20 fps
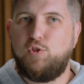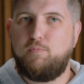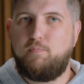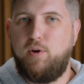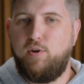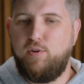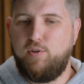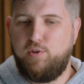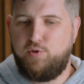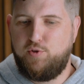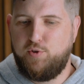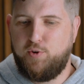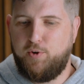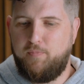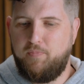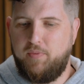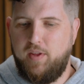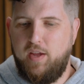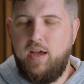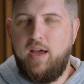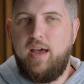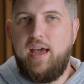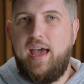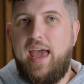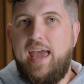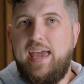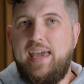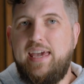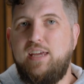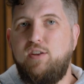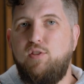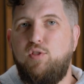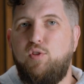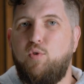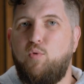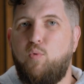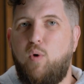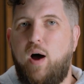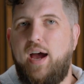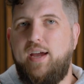spiritual, and the
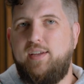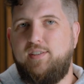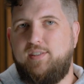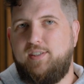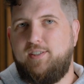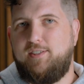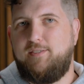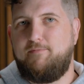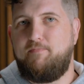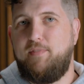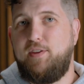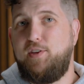wisest.